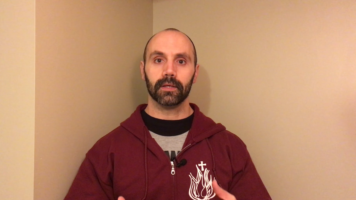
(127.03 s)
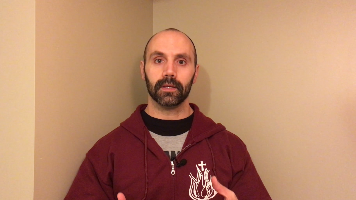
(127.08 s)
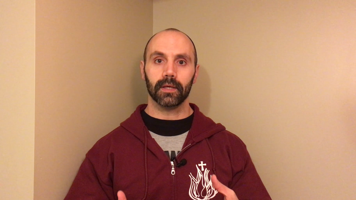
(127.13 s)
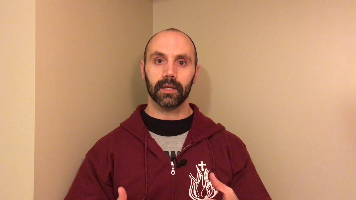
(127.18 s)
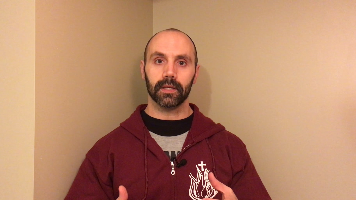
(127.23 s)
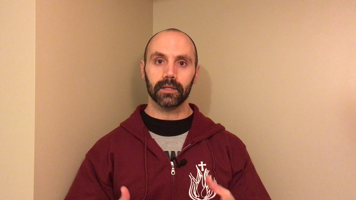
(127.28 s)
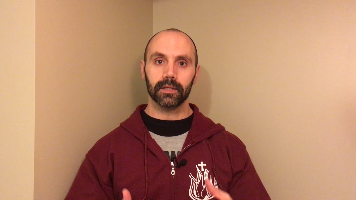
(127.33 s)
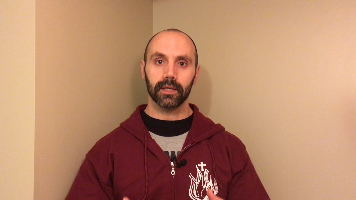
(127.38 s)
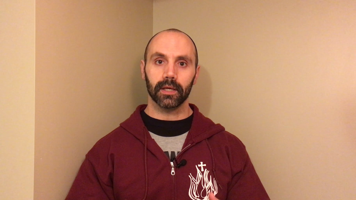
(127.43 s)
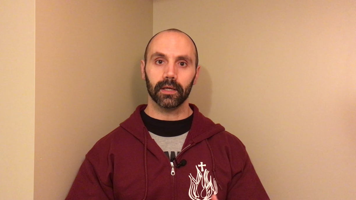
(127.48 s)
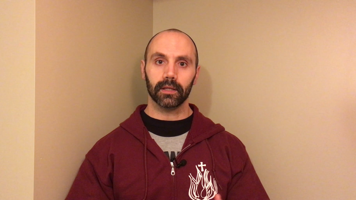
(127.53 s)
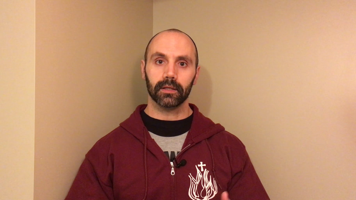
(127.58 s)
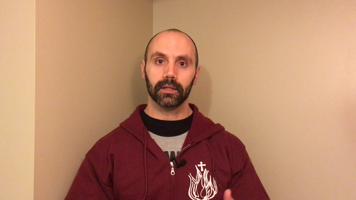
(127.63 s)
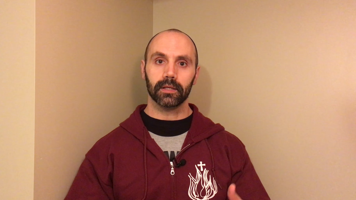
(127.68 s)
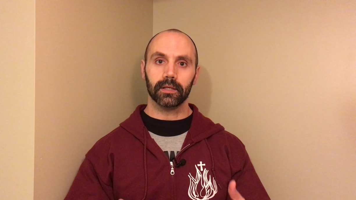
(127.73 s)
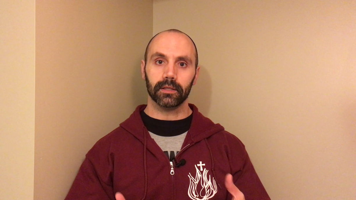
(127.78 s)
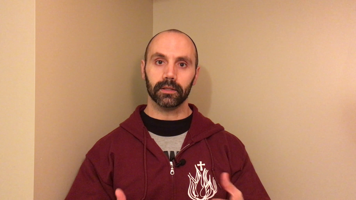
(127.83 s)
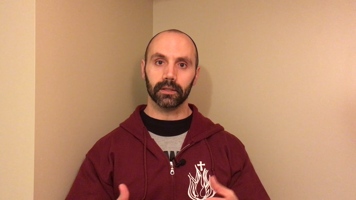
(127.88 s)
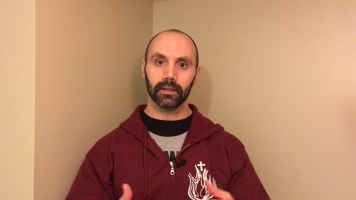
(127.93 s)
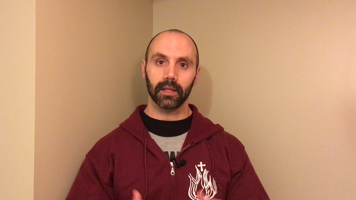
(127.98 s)
and yet
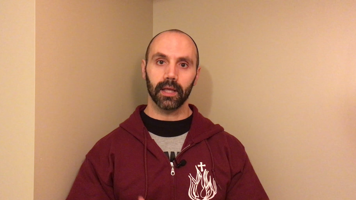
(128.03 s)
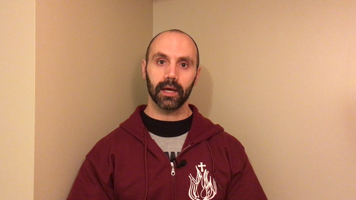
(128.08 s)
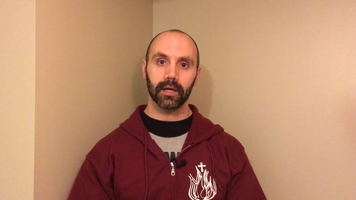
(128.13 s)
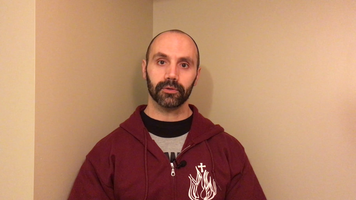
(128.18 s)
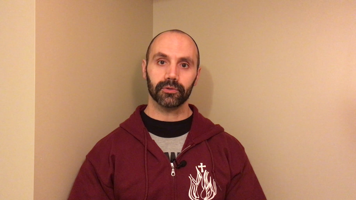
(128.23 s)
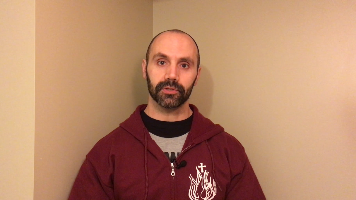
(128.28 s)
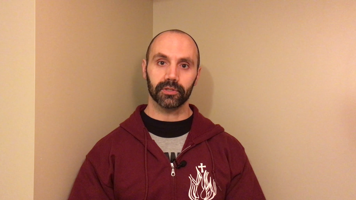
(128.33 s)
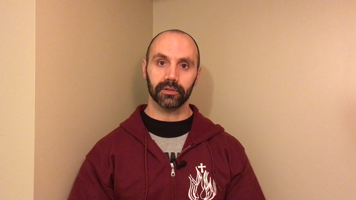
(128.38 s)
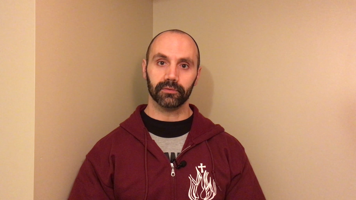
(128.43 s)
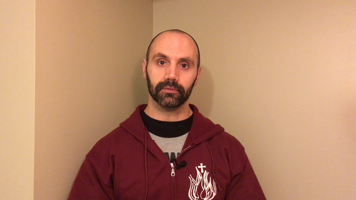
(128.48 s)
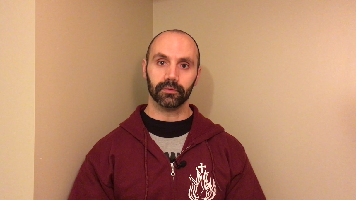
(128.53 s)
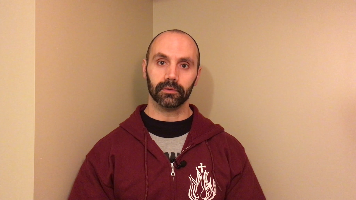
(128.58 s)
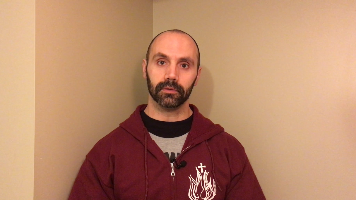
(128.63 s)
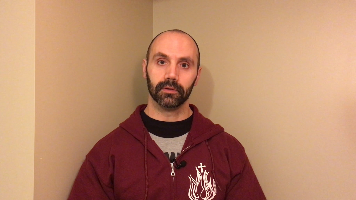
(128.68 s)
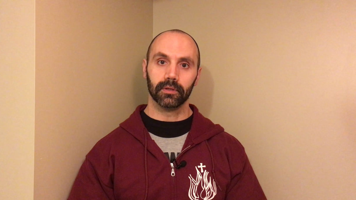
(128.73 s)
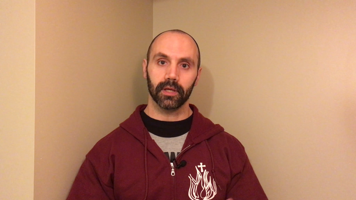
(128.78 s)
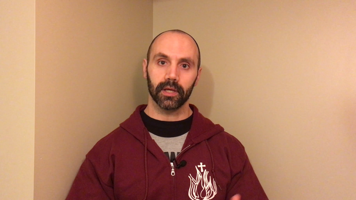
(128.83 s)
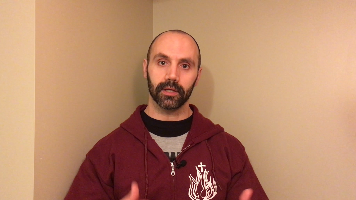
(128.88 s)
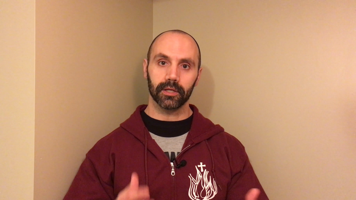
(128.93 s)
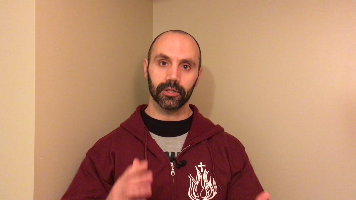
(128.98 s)
he allows
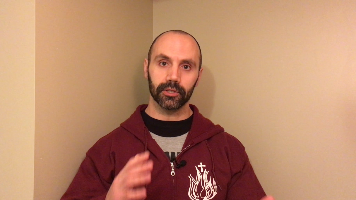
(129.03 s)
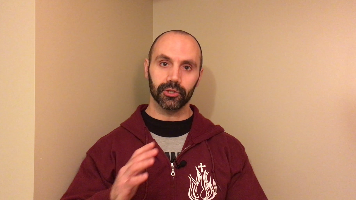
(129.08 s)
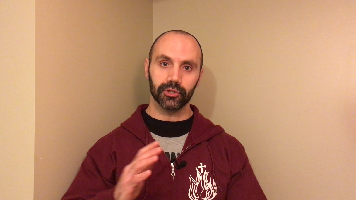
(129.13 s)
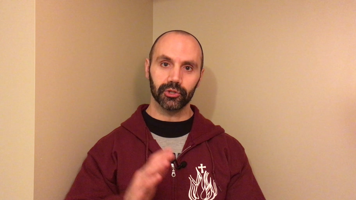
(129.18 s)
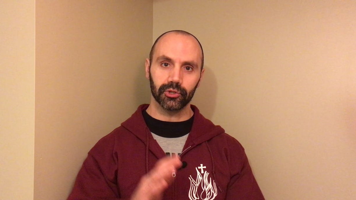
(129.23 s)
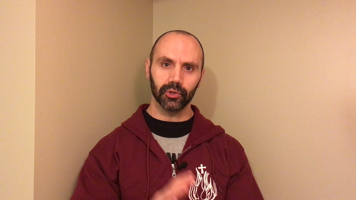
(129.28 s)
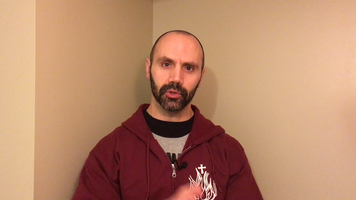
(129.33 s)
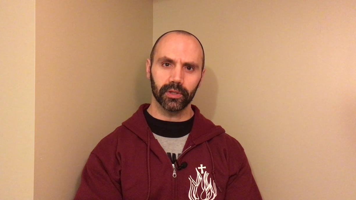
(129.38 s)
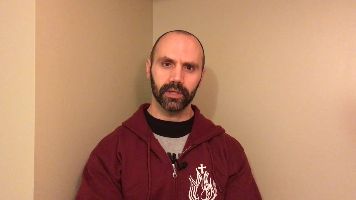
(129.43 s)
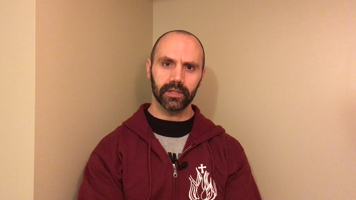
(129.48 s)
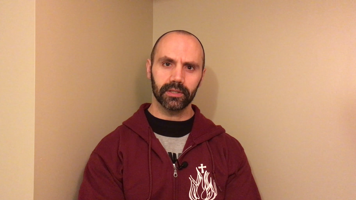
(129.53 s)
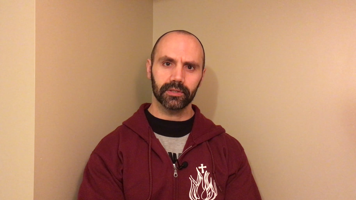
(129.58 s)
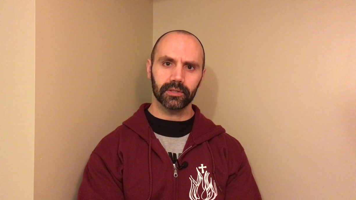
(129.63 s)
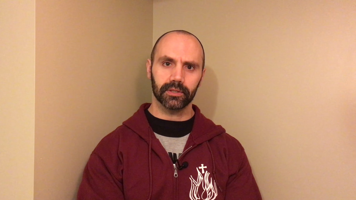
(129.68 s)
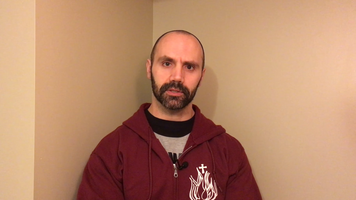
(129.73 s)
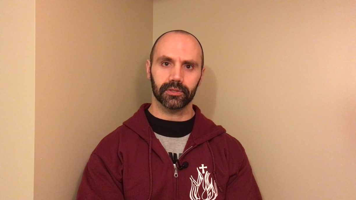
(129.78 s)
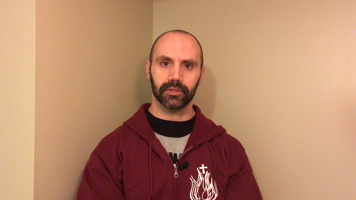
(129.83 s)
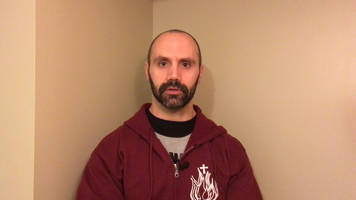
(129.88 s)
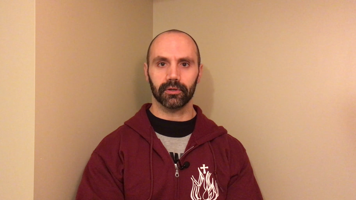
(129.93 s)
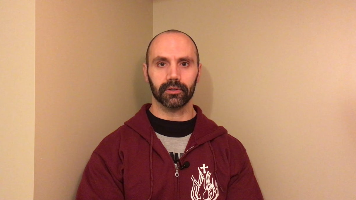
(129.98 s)
evil and he joins
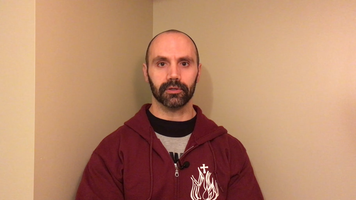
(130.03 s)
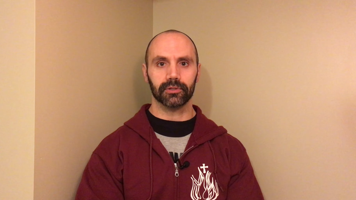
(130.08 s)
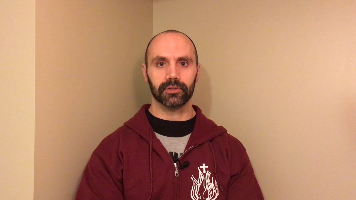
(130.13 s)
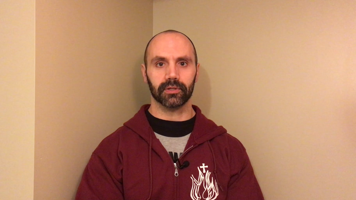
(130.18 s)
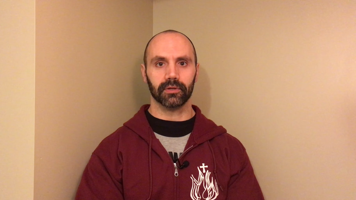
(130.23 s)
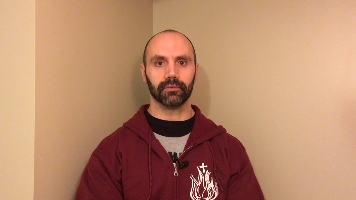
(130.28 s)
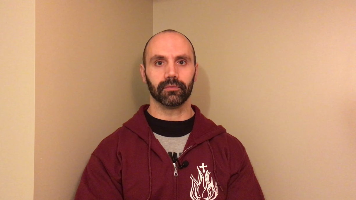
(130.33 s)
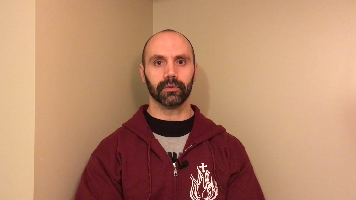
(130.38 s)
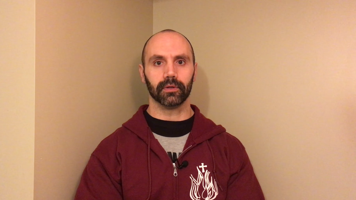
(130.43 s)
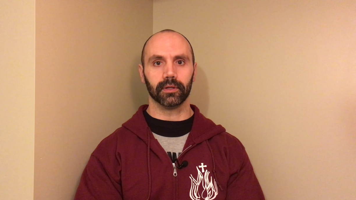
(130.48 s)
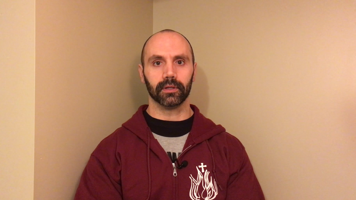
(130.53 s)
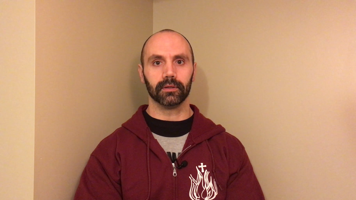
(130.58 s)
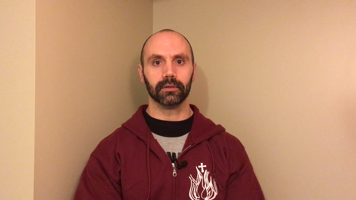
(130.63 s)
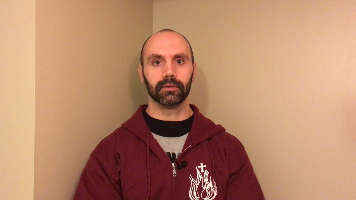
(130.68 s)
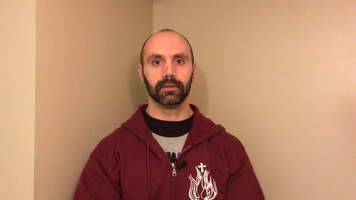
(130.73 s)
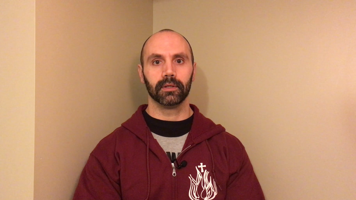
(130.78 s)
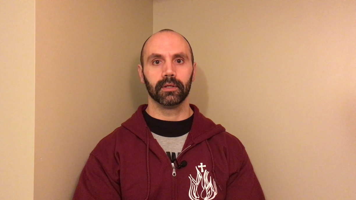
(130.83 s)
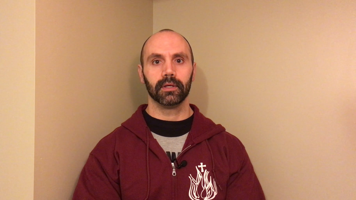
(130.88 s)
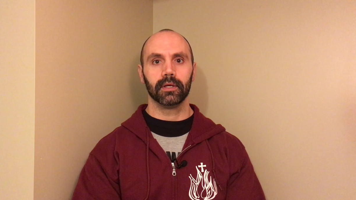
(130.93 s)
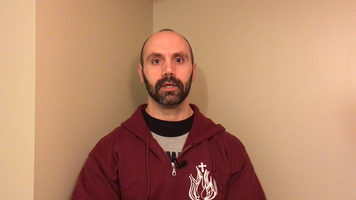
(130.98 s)
us in our suffering,
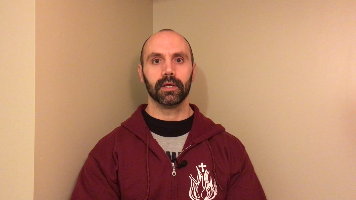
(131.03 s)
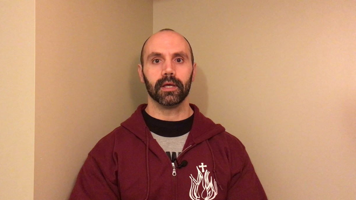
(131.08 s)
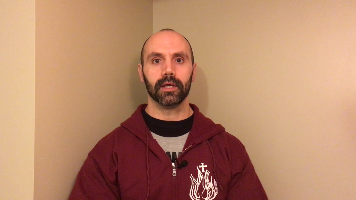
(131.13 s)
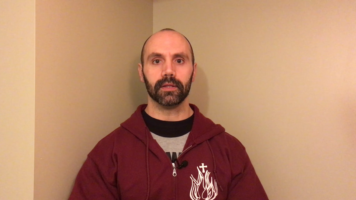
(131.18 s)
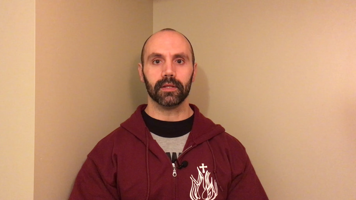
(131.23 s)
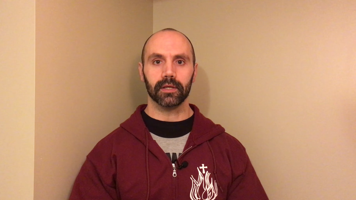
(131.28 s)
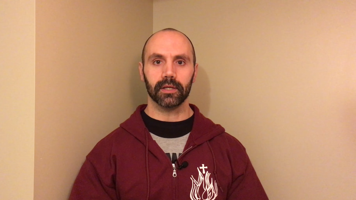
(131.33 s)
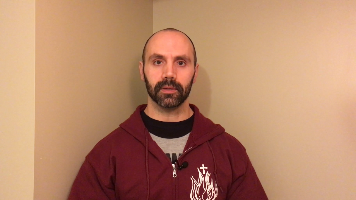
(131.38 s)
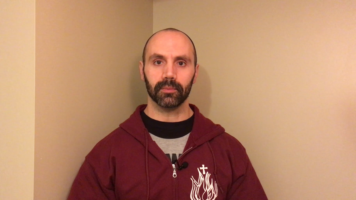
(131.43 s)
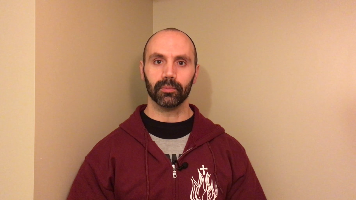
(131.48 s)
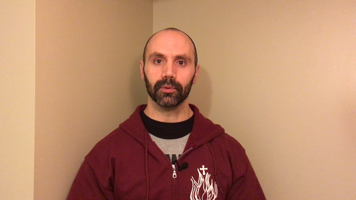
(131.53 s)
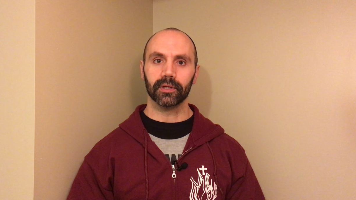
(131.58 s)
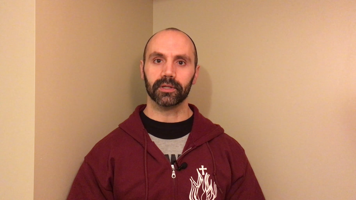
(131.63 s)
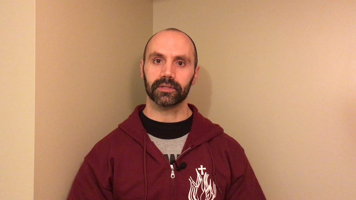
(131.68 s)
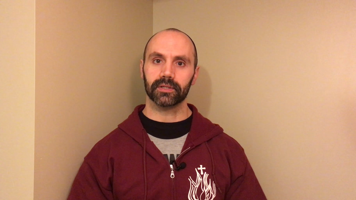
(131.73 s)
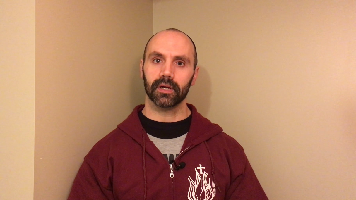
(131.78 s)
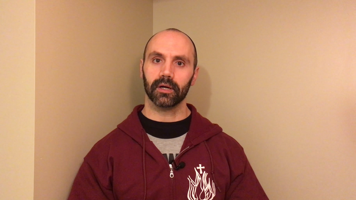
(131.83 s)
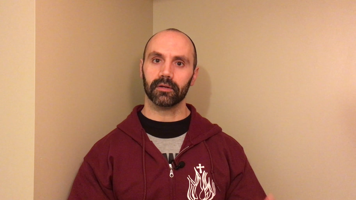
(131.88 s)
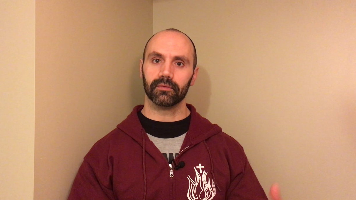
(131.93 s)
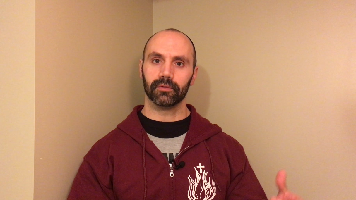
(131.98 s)
and then he
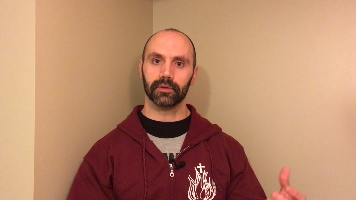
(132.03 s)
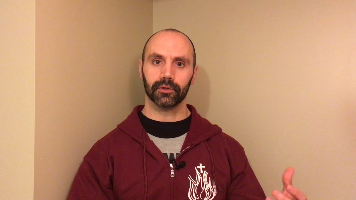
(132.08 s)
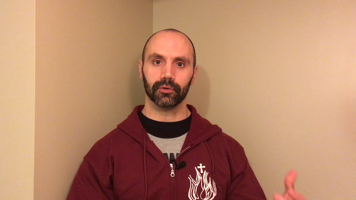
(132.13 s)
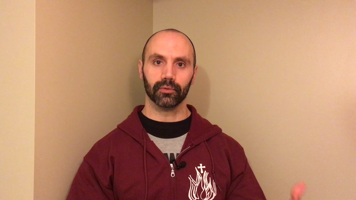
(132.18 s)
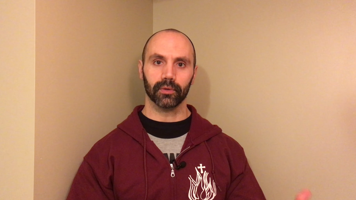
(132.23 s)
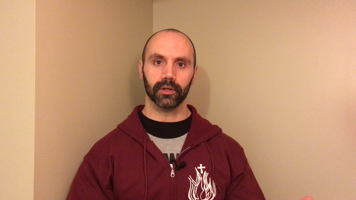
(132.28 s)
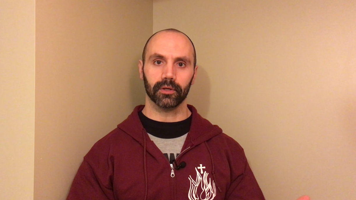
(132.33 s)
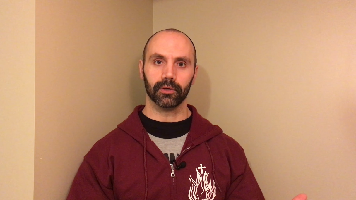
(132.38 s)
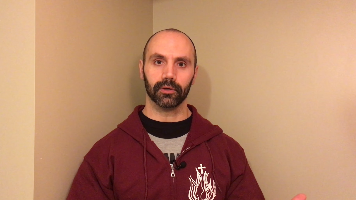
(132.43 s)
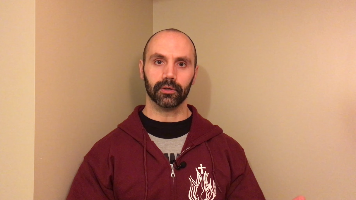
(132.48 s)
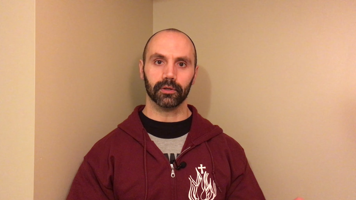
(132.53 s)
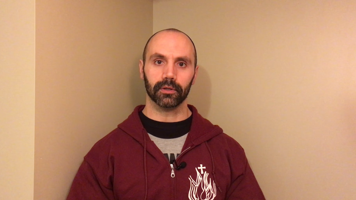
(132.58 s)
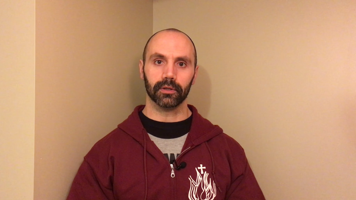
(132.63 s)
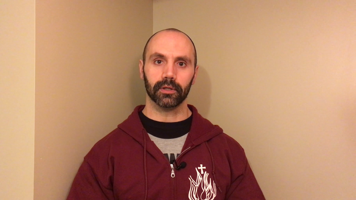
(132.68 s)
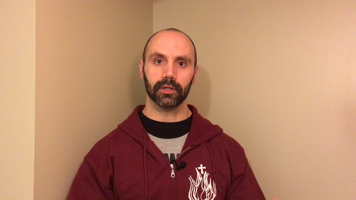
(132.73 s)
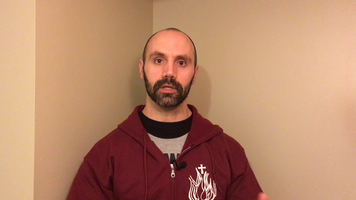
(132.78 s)
brings out of it a greater good.